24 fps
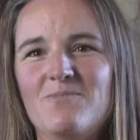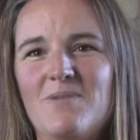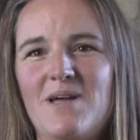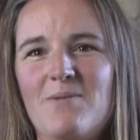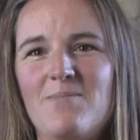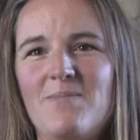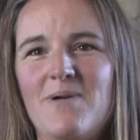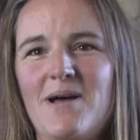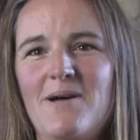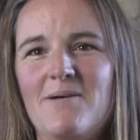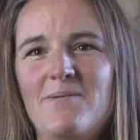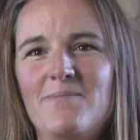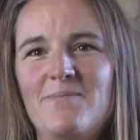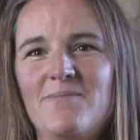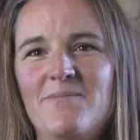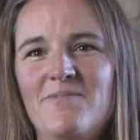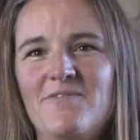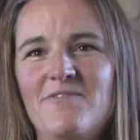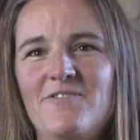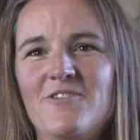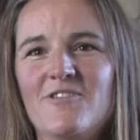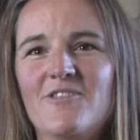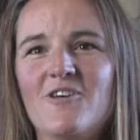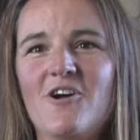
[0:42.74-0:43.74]
my mom
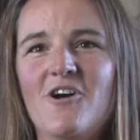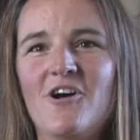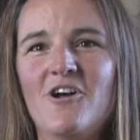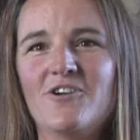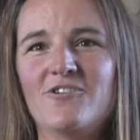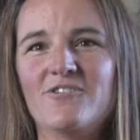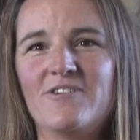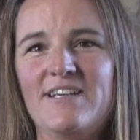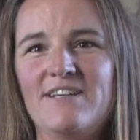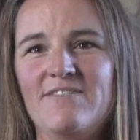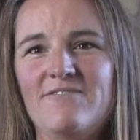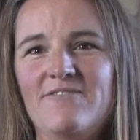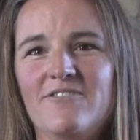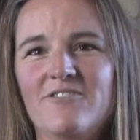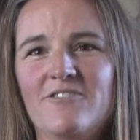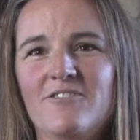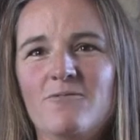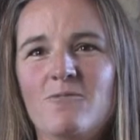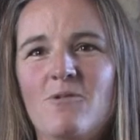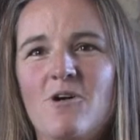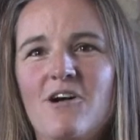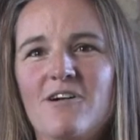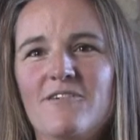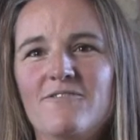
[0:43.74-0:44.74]
for the honoree for the
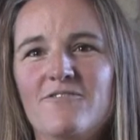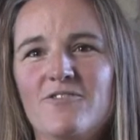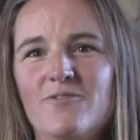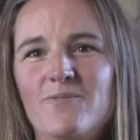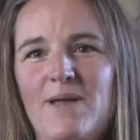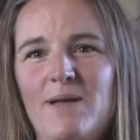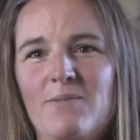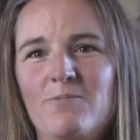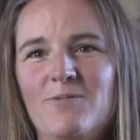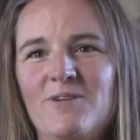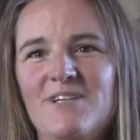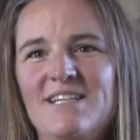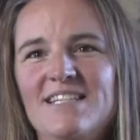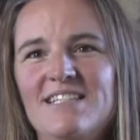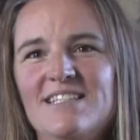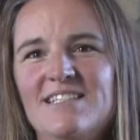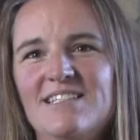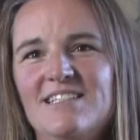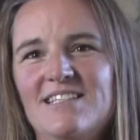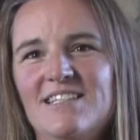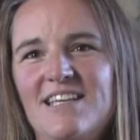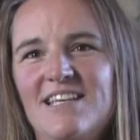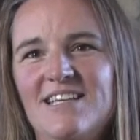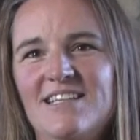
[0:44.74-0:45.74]
Walk for
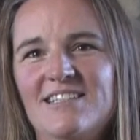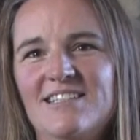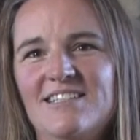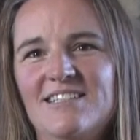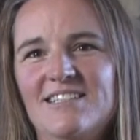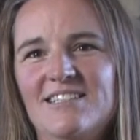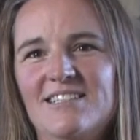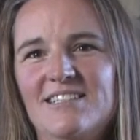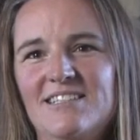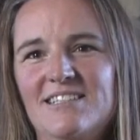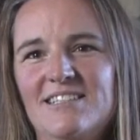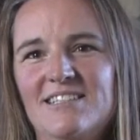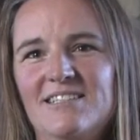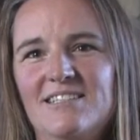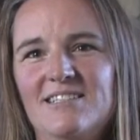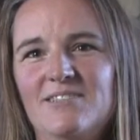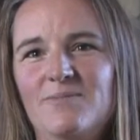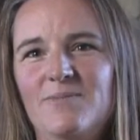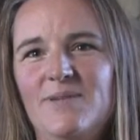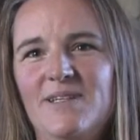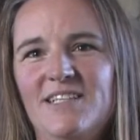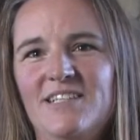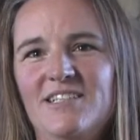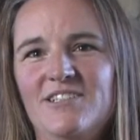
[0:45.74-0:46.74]
Memories is
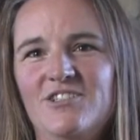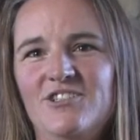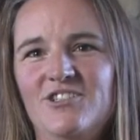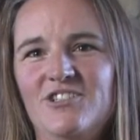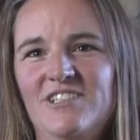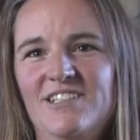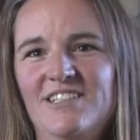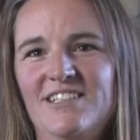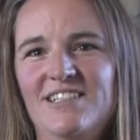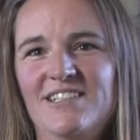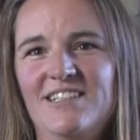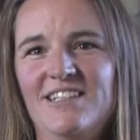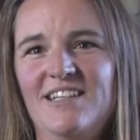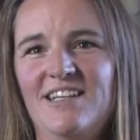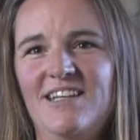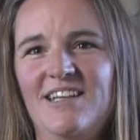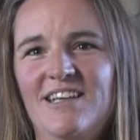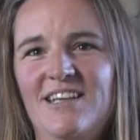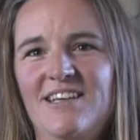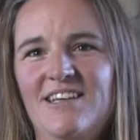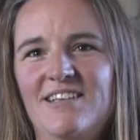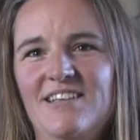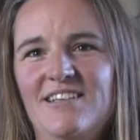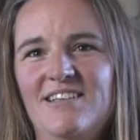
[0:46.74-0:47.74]
because
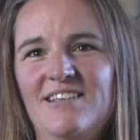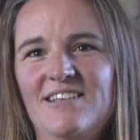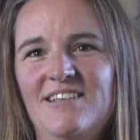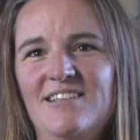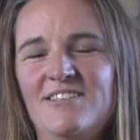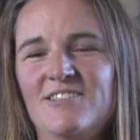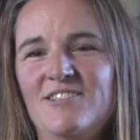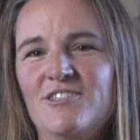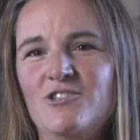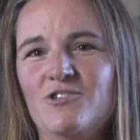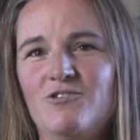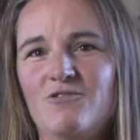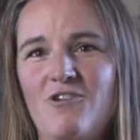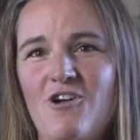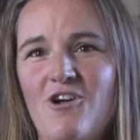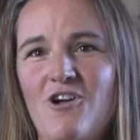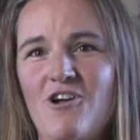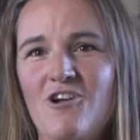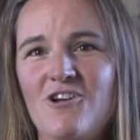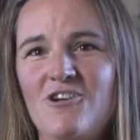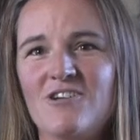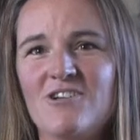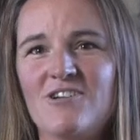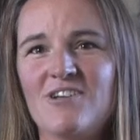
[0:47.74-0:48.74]
she is
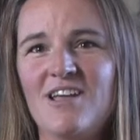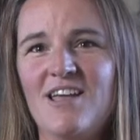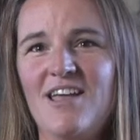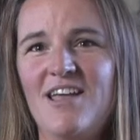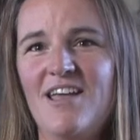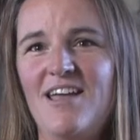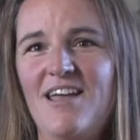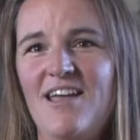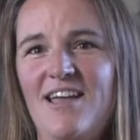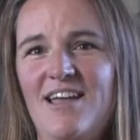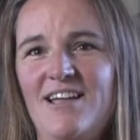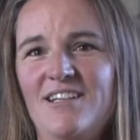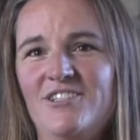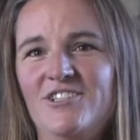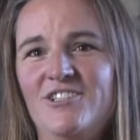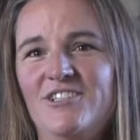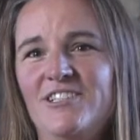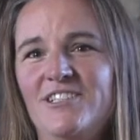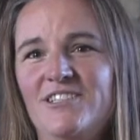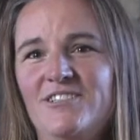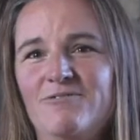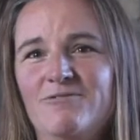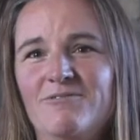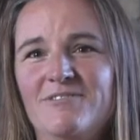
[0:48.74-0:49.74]
strong and
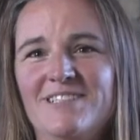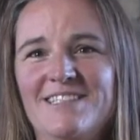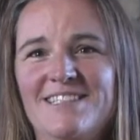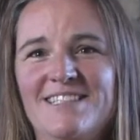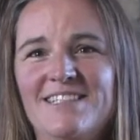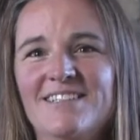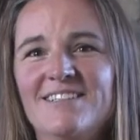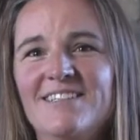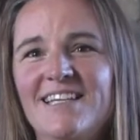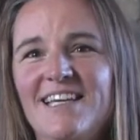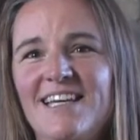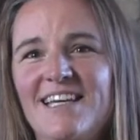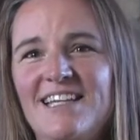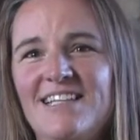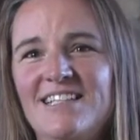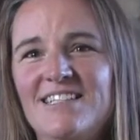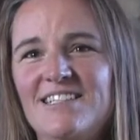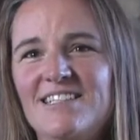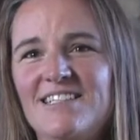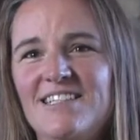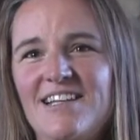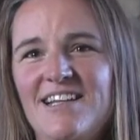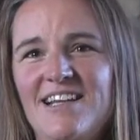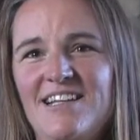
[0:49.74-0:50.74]
she's
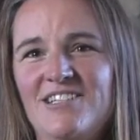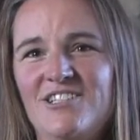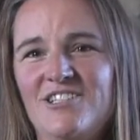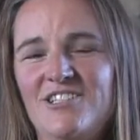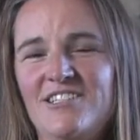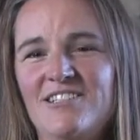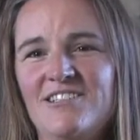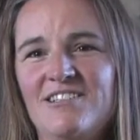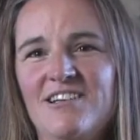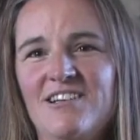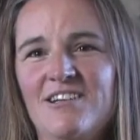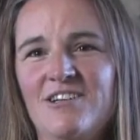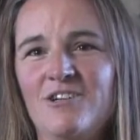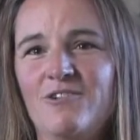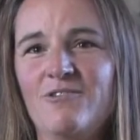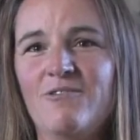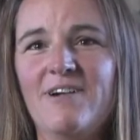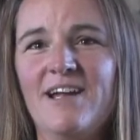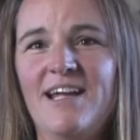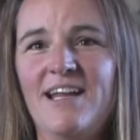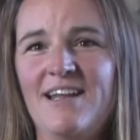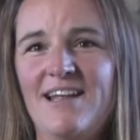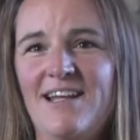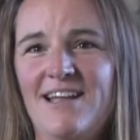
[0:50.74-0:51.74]
resilient and she's got a
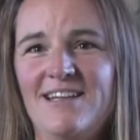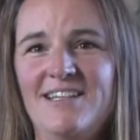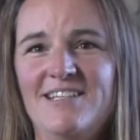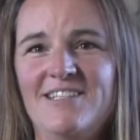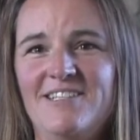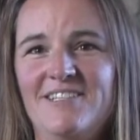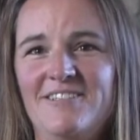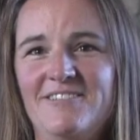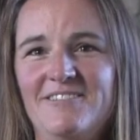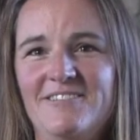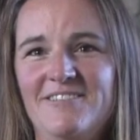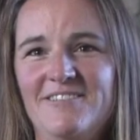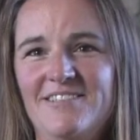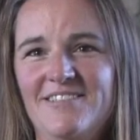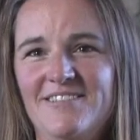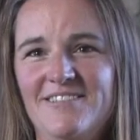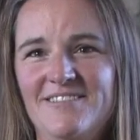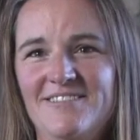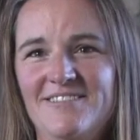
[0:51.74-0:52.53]
great attitude.